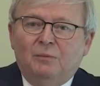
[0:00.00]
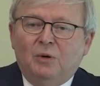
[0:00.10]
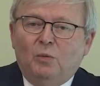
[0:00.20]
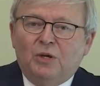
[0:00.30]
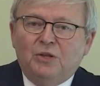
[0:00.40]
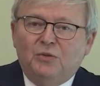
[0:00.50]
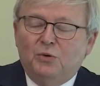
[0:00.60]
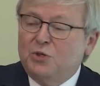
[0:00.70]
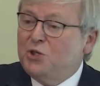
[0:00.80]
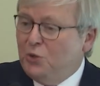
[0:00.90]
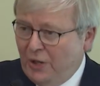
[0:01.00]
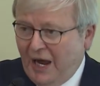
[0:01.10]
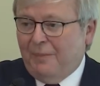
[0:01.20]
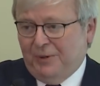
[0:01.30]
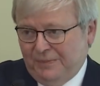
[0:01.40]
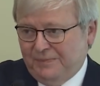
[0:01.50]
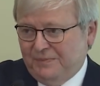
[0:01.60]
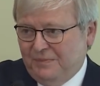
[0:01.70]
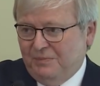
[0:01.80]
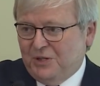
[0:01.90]
but what he thought should happen
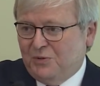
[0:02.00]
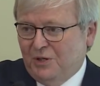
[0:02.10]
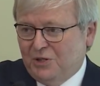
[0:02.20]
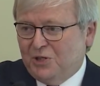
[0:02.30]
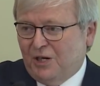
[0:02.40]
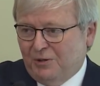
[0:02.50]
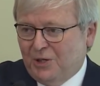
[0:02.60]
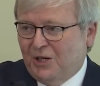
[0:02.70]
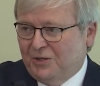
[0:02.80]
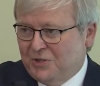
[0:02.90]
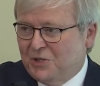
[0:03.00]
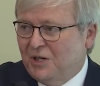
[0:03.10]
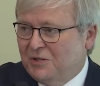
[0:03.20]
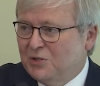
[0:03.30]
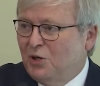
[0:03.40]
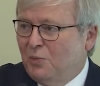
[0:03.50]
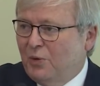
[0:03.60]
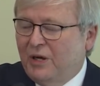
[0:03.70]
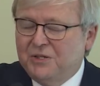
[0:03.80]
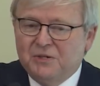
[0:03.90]
between China and the United States,
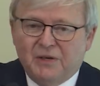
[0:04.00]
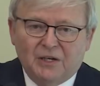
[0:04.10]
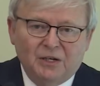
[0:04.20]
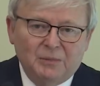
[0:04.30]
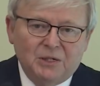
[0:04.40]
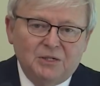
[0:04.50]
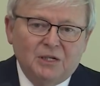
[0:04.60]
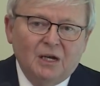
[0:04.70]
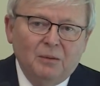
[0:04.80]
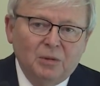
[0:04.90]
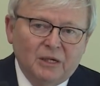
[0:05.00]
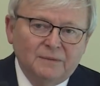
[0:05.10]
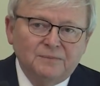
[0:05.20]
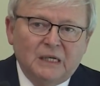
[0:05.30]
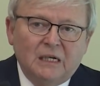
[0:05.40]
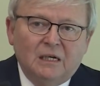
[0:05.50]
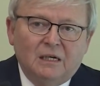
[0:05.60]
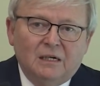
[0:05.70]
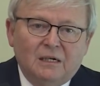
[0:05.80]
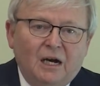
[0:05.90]
comprehensive economic decoupling.
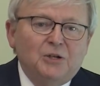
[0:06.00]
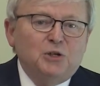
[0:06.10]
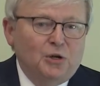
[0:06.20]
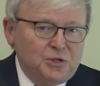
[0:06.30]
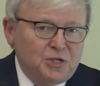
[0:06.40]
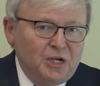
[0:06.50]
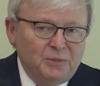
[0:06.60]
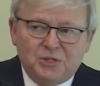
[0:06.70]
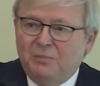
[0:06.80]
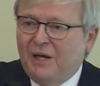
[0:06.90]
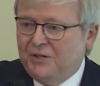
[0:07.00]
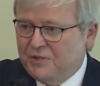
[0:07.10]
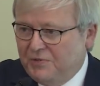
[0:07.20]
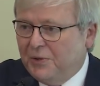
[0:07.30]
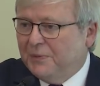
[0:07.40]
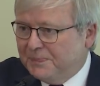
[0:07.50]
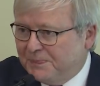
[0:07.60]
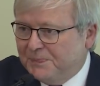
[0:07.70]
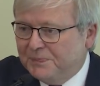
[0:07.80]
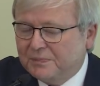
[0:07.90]
I do not share Mr. Bannon's view.
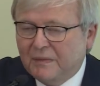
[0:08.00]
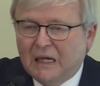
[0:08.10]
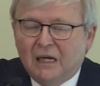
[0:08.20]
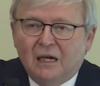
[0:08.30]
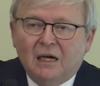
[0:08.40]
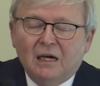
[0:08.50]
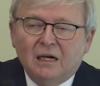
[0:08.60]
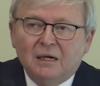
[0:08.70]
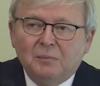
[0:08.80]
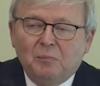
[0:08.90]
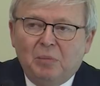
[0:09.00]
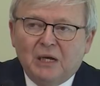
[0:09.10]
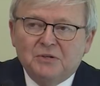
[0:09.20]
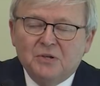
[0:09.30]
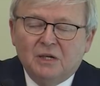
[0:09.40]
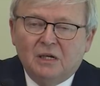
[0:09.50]
But